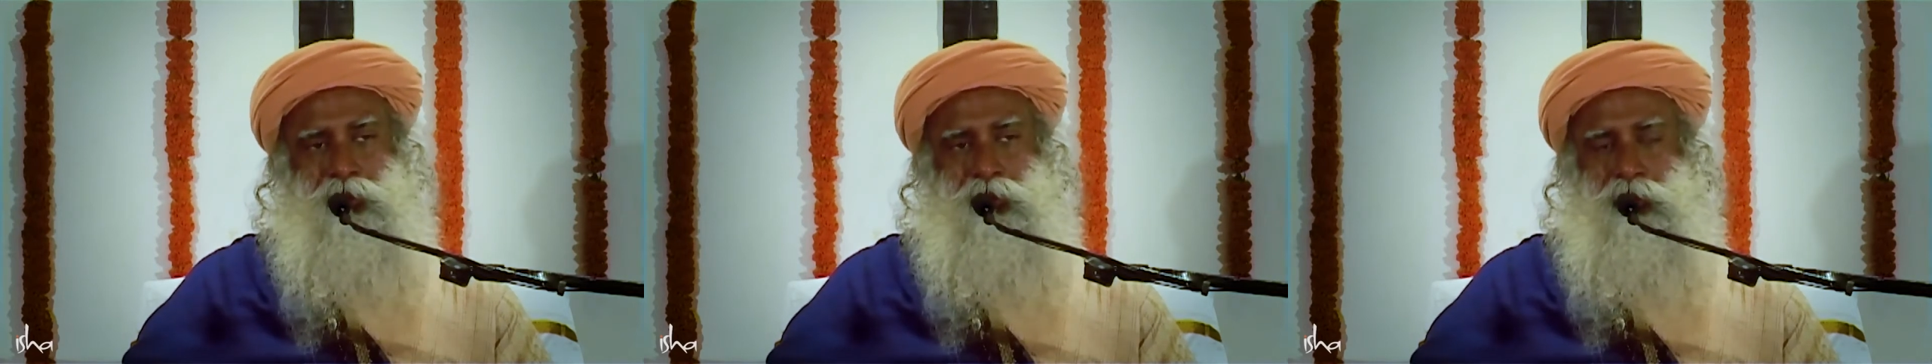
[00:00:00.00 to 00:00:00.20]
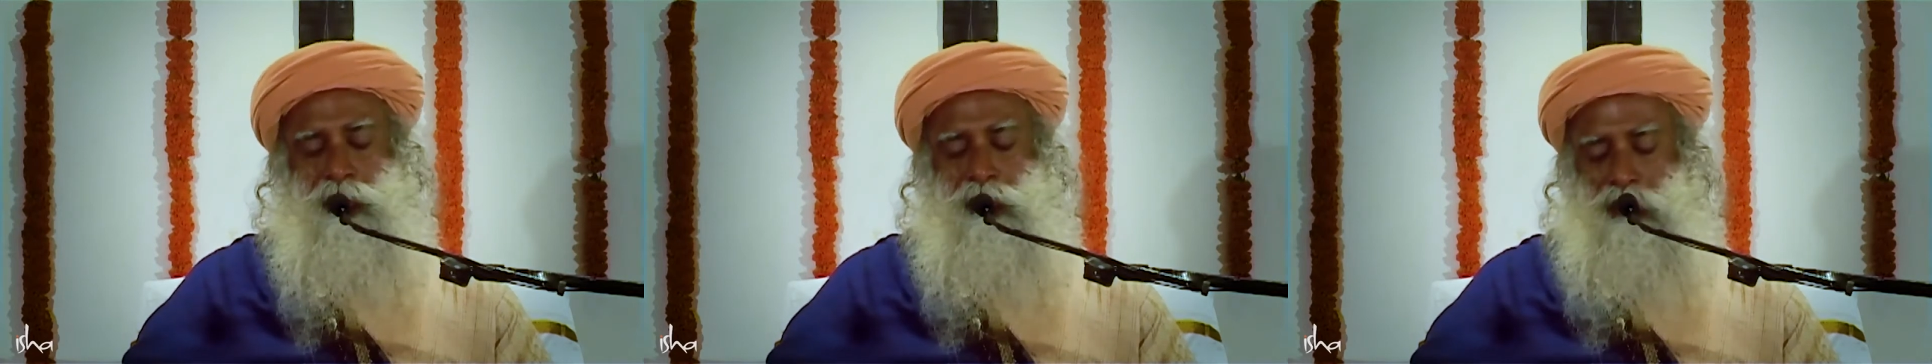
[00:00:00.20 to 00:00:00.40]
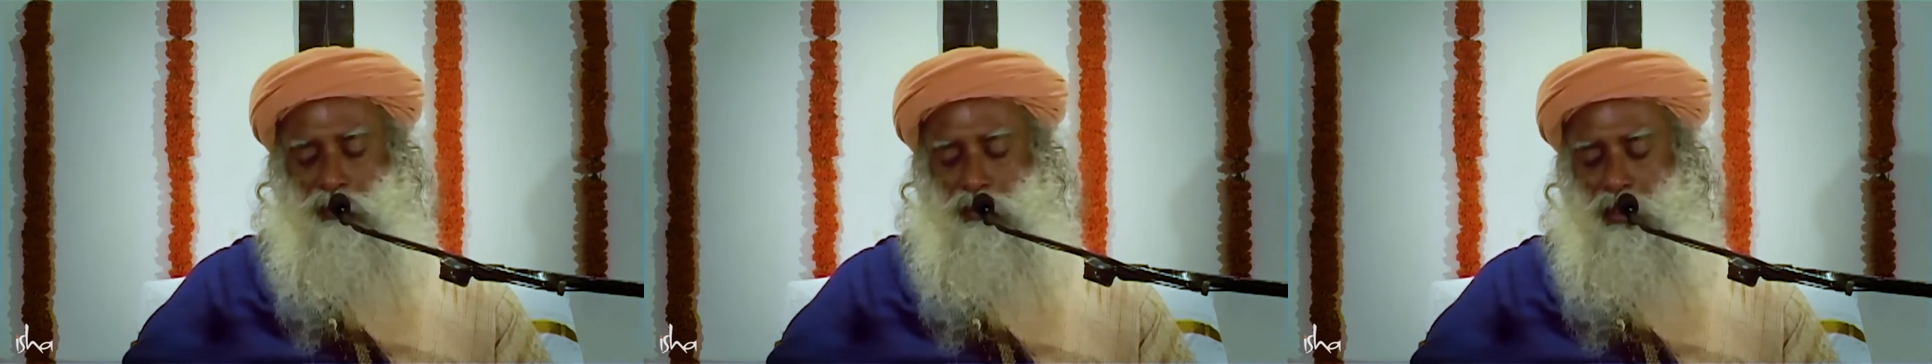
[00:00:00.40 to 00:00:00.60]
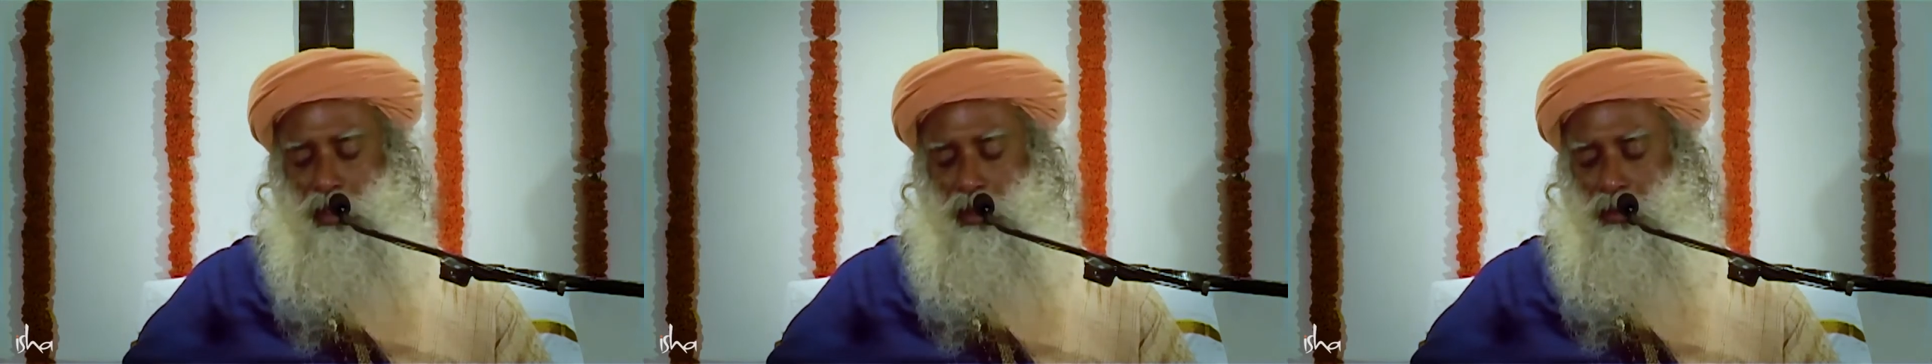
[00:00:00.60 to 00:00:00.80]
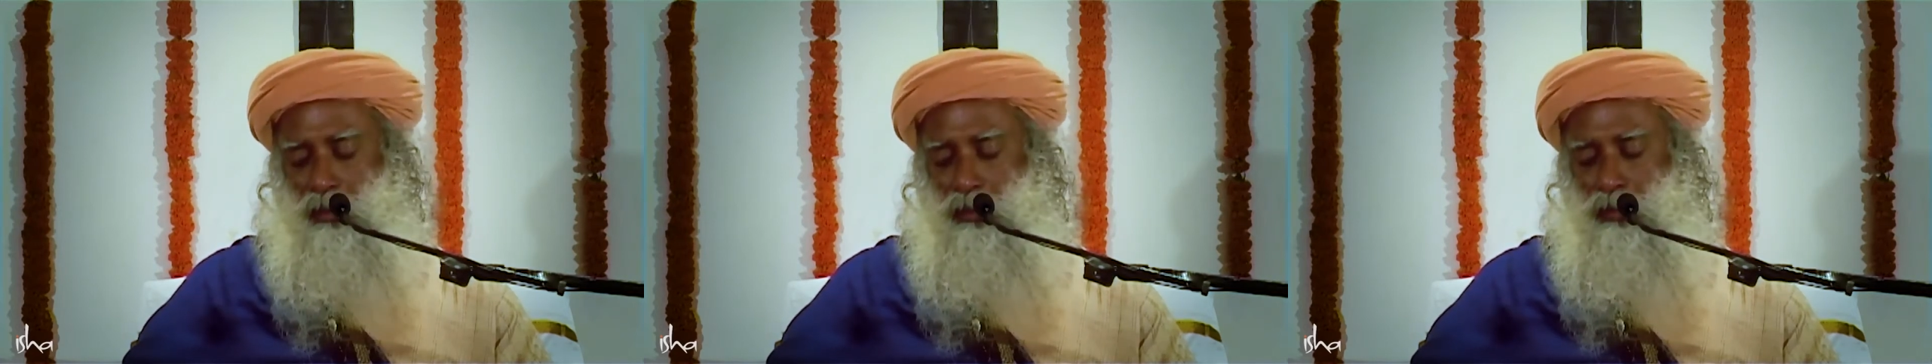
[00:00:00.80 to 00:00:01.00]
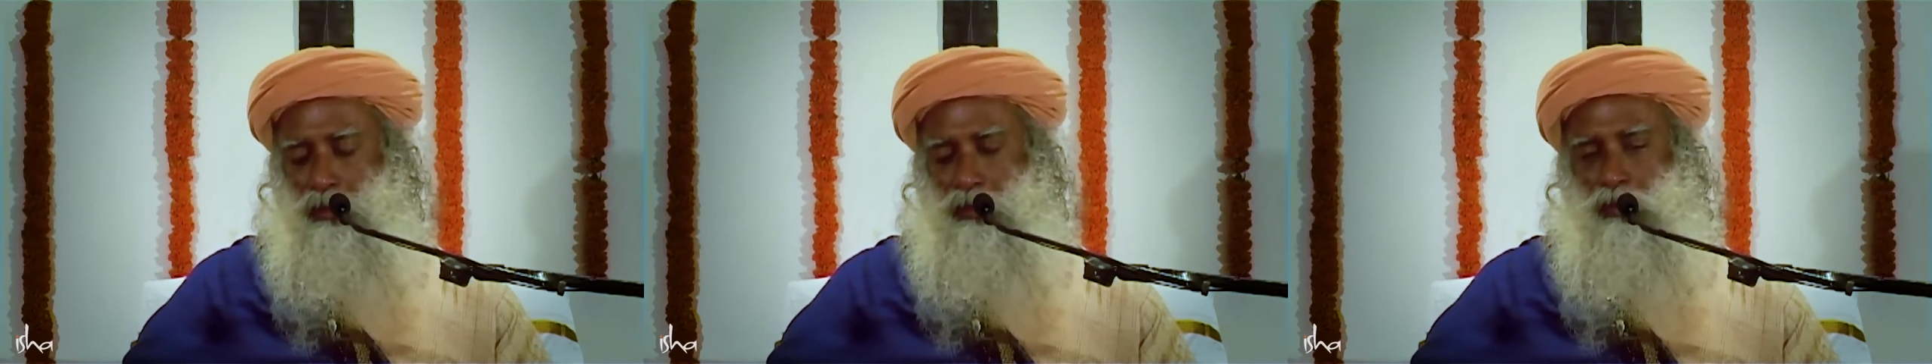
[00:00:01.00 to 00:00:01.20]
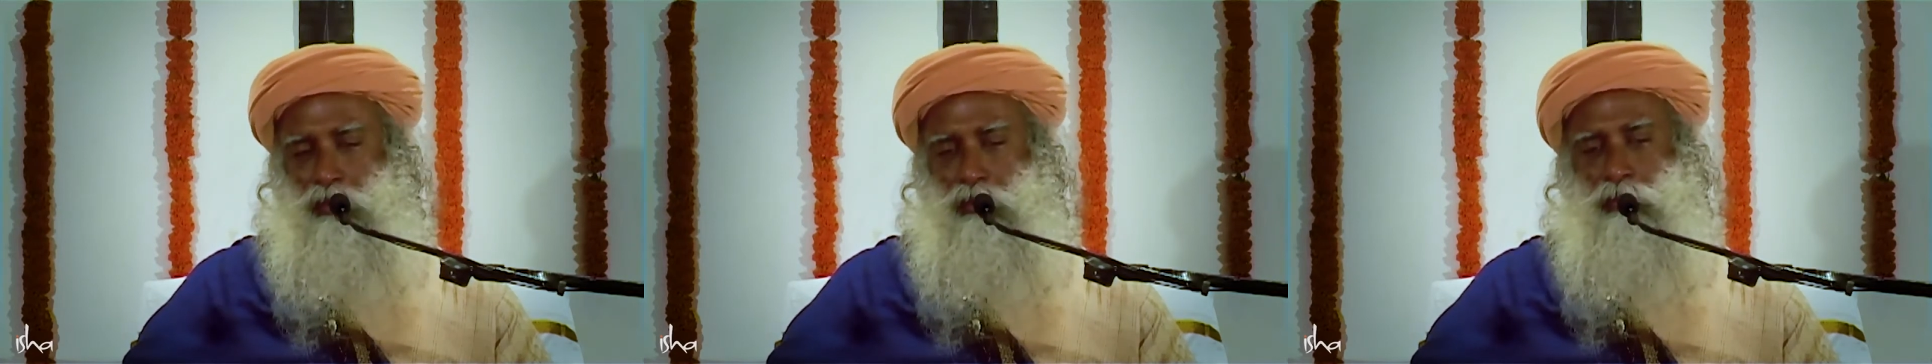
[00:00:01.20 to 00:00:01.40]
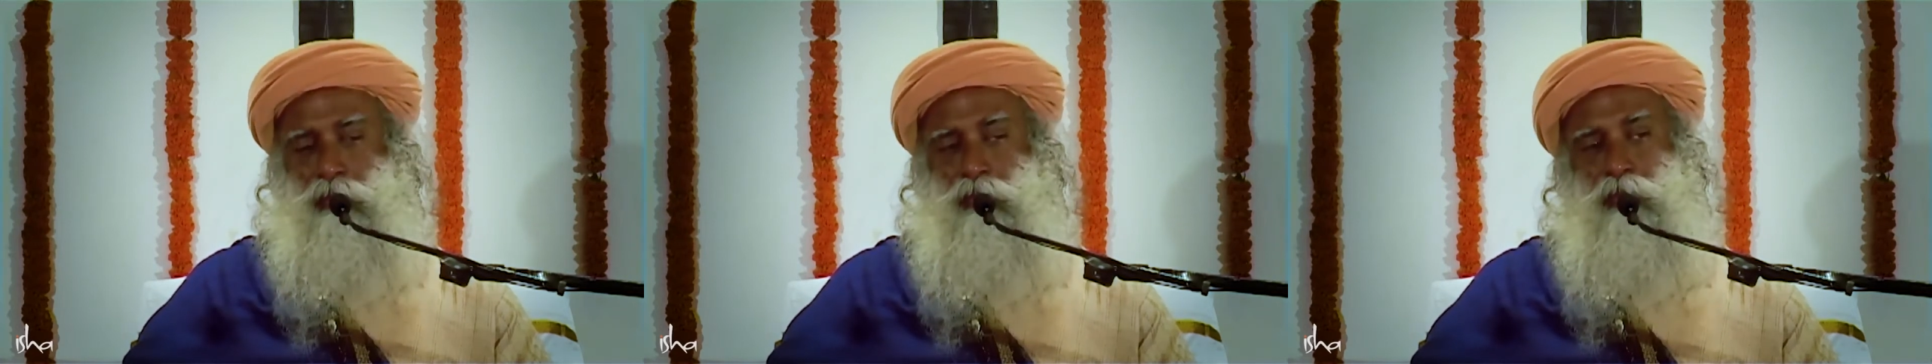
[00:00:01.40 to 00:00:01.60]
So,
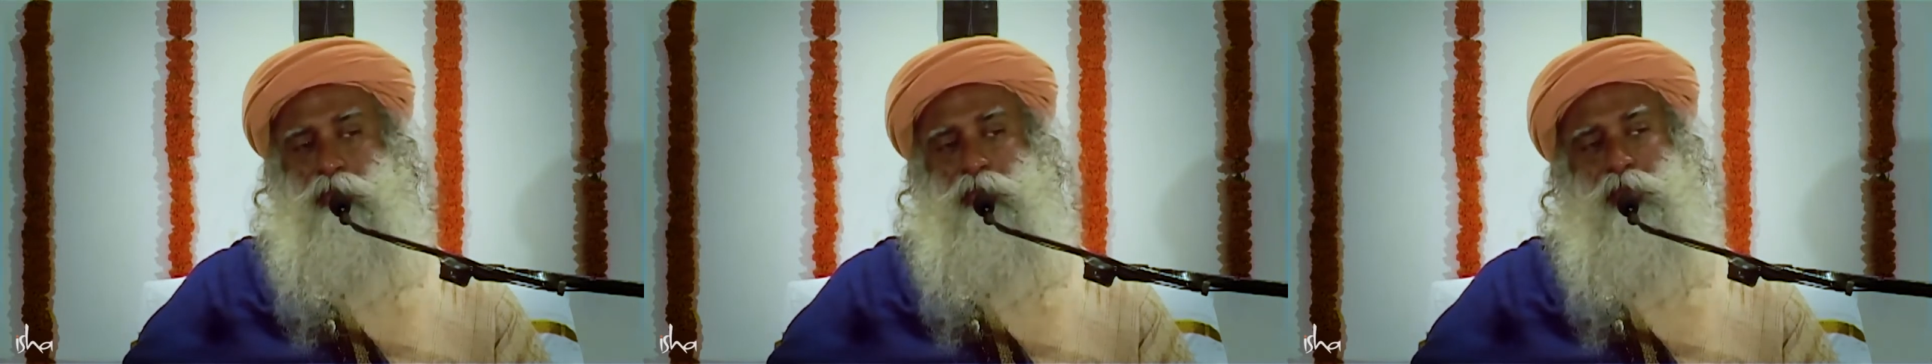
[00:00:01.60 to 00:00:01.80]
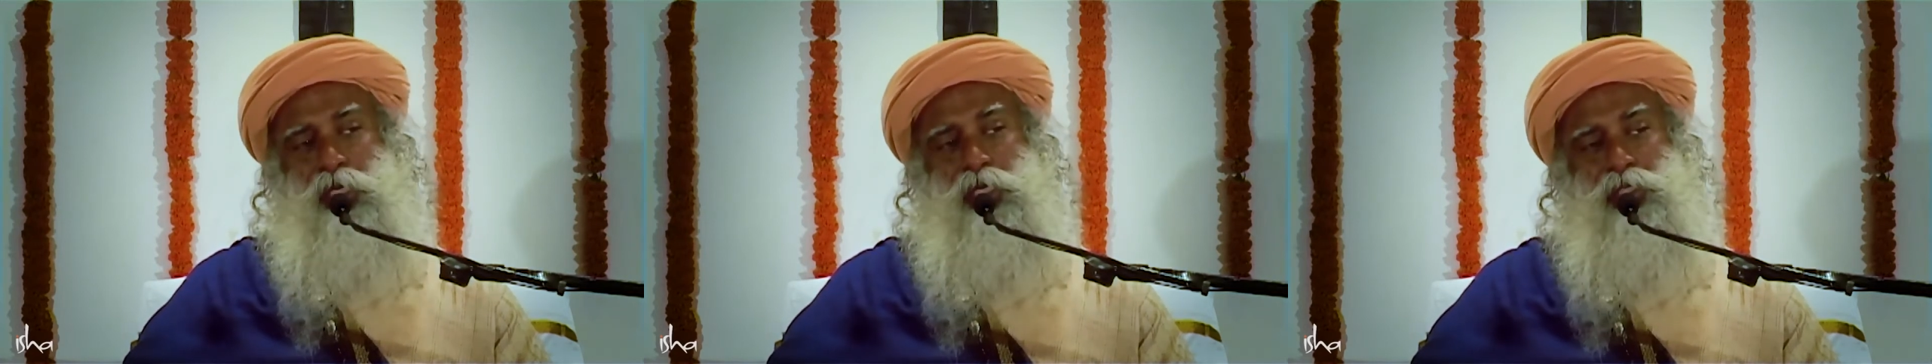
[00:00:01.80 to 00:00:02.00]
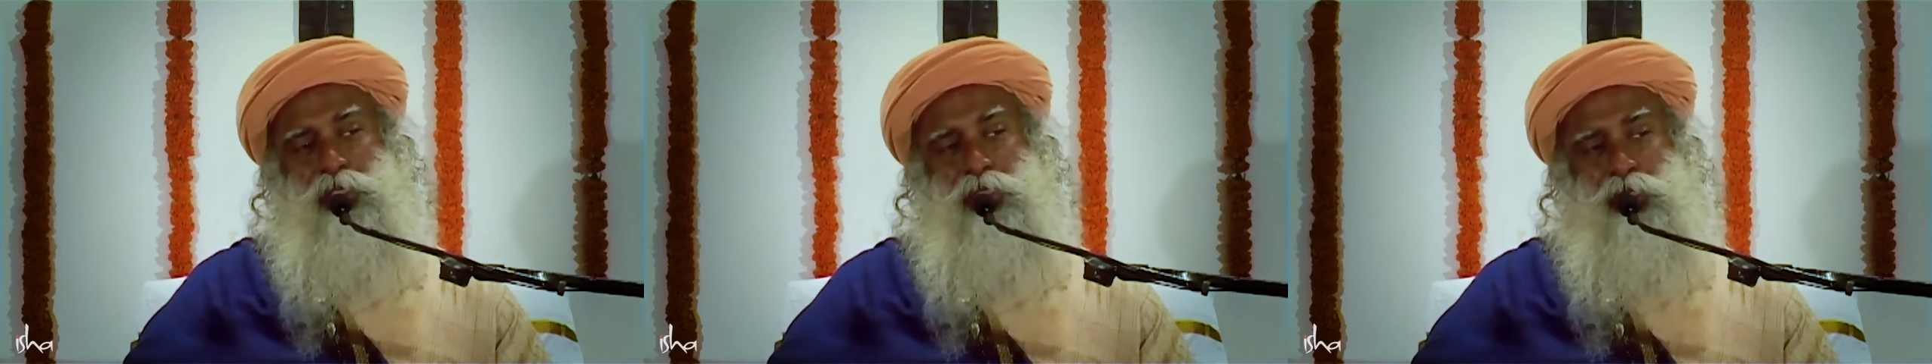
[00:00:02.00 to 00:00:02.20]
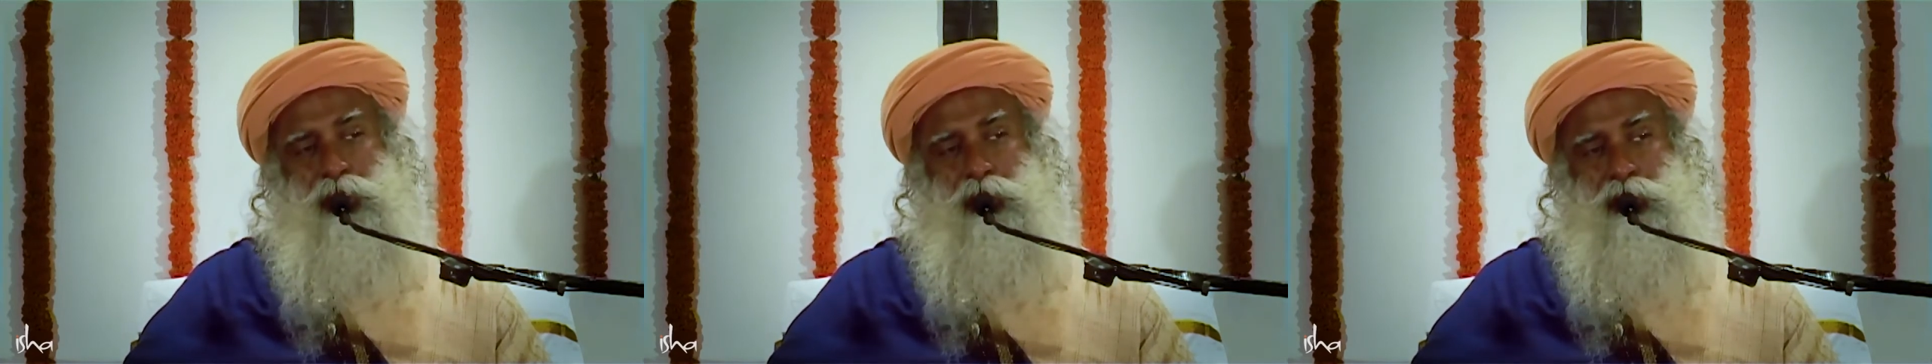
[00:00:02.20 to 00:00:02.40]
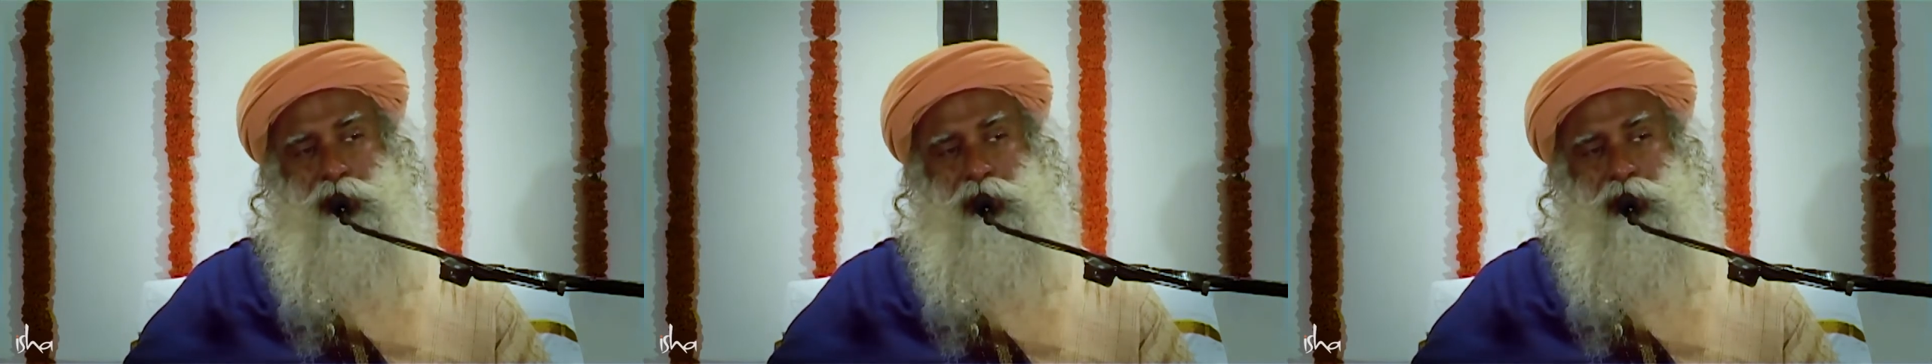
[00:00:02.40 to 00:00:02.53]
he's sitting on